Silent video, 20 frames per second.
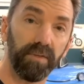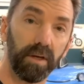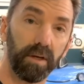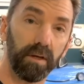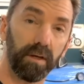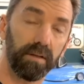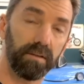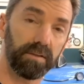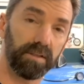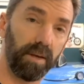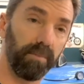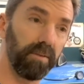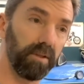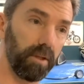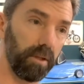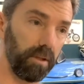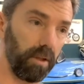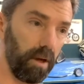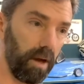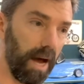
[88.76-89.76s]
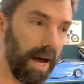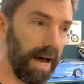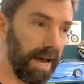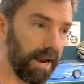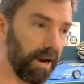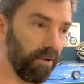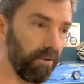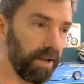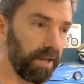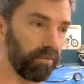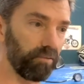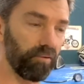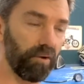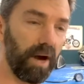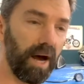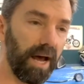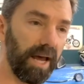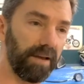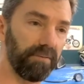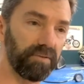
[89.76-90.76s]
some of the higher end
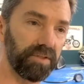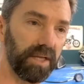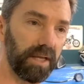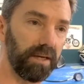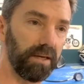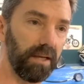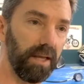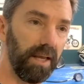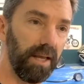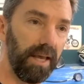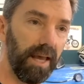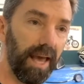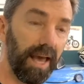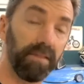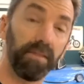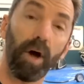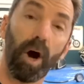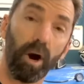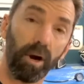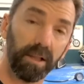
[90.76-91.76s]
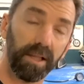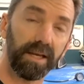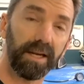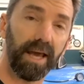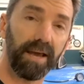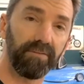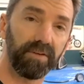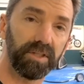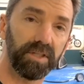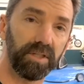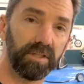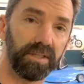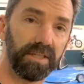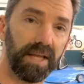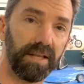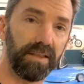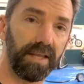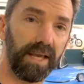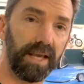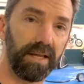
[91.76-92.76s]
Triumphs and the Harley Davidsons
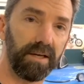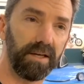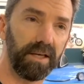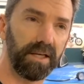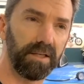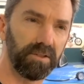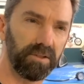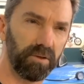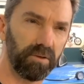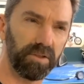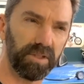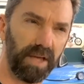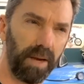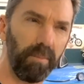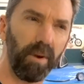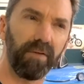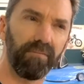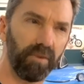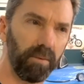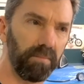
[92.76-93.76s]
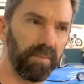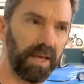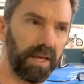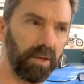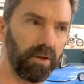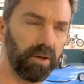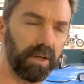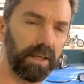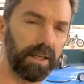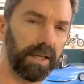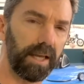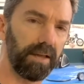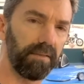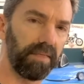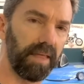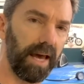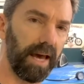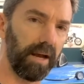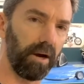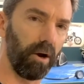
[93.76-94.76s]
and the Indians. There's some of them that you can get
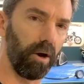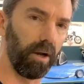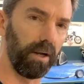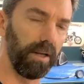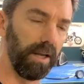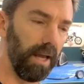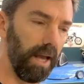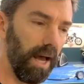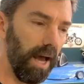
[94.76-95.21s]
that on.